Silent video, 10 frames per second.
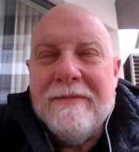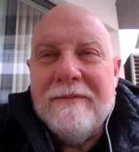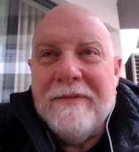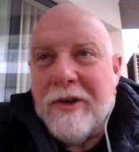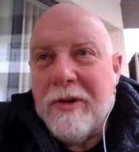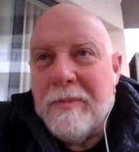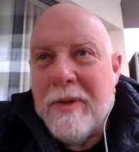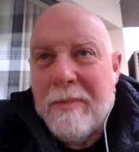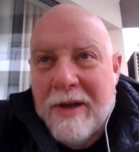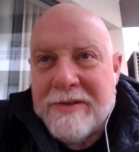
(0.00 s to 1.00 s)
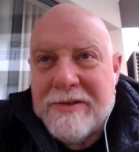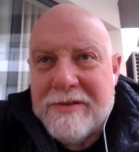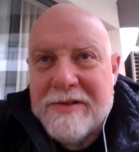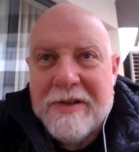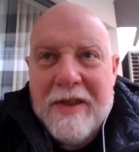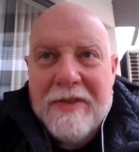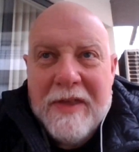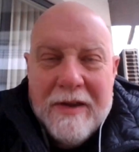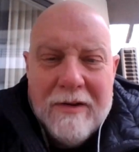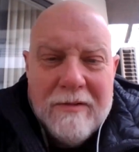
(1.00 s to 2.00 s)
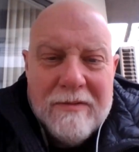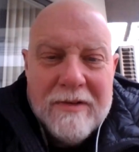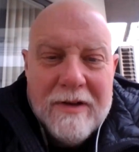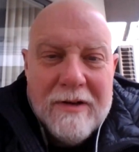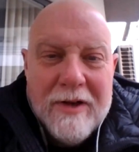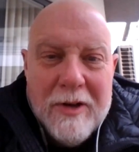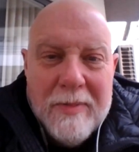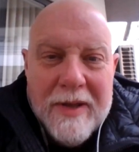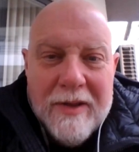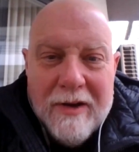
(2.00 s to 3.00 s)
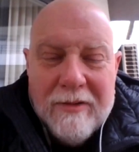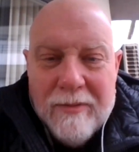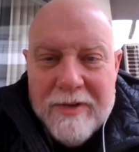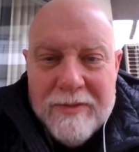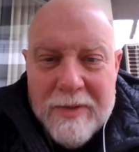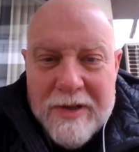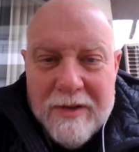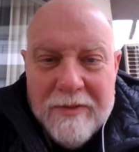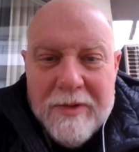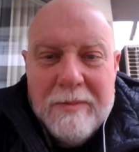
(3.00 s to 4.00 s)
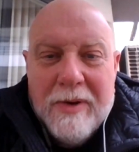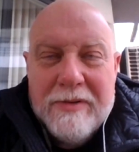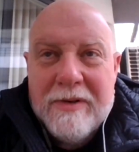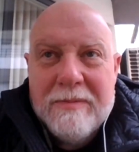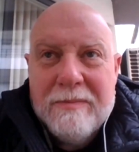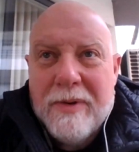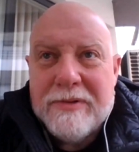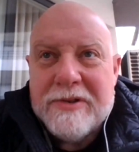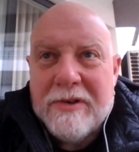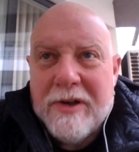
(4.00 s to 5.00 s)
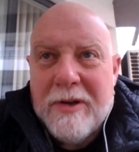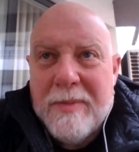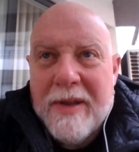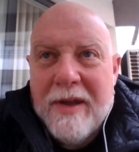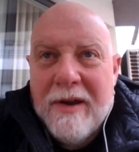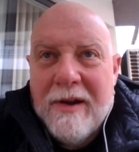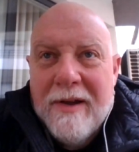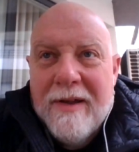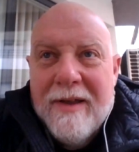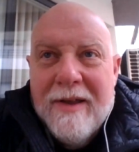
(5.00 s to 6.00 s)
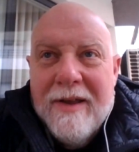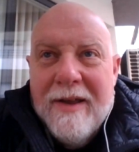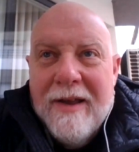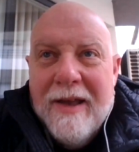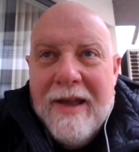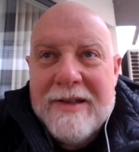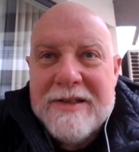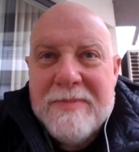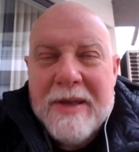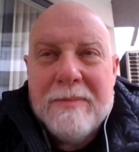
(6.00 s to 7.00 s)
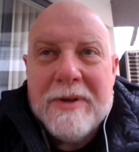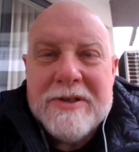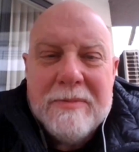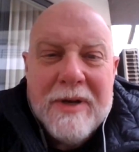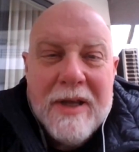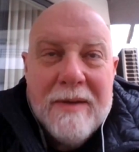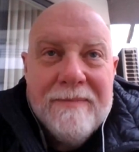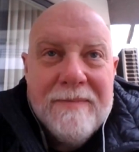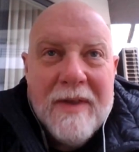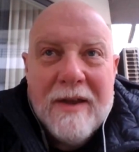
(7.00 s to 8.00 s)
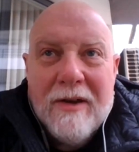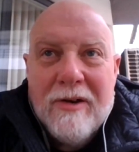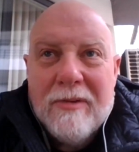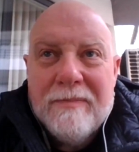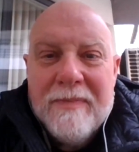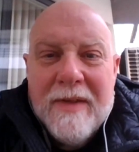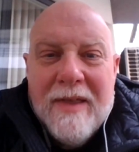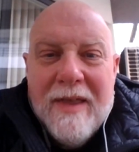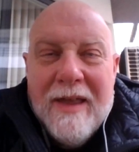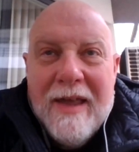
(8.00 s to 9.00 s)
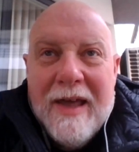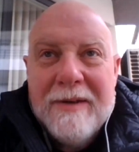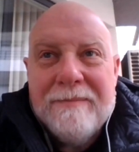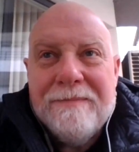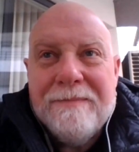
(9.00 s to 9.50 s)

film the monsters that they think are, are going to be there, and which we know from the po poster are going to be there, and just make a bunch of money and go home. And